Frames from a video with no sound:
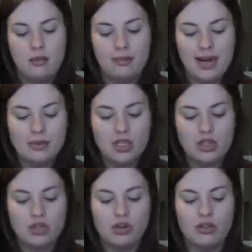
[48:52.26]
but I was
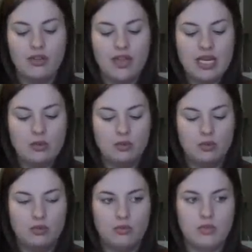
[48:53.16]
concerned that they
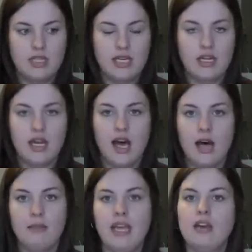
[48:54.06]
didn't
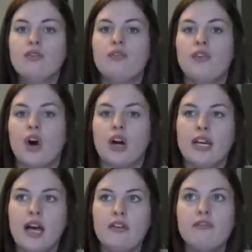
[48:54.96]
come in far
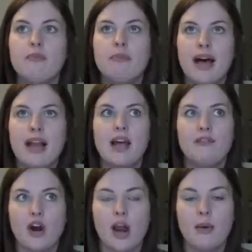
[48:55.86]
enough, but I
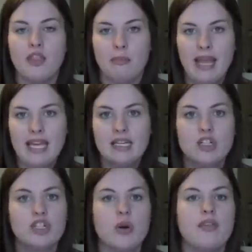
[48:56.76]
forgot about the band.
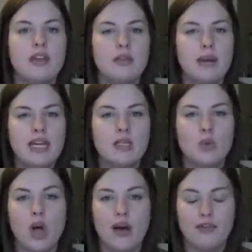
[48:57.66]
So I think the band
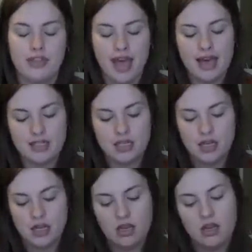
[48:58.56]
will cover that,
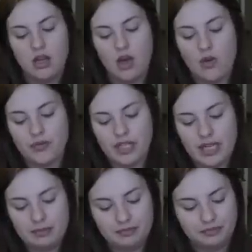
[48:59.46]

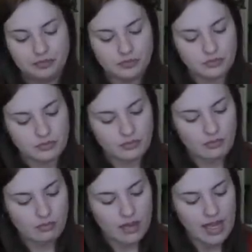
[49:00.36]
hopefully.
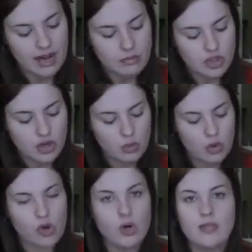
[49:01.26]
And I'm sure it
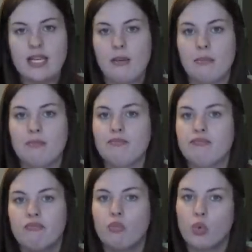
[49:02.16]
will grow some
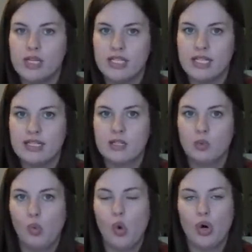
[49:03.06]
once it's
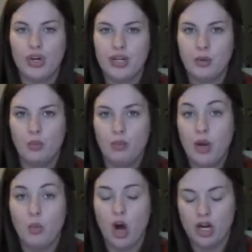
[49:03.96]
worn and,
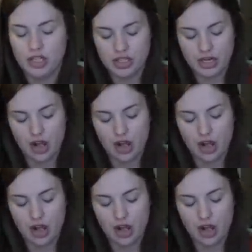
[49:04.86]
and washed